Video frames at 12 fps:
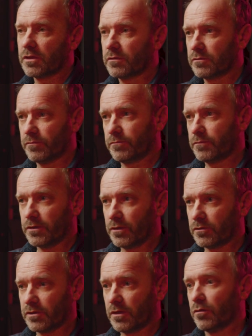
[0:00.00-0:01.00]

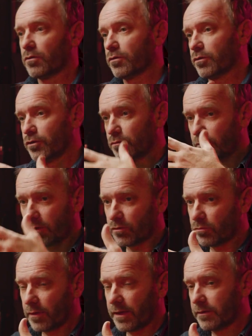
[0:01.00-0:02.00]
slower, or
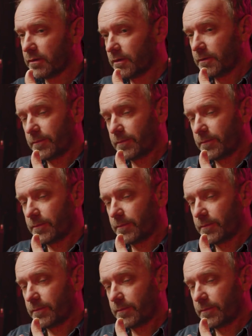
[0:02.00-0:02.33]
you might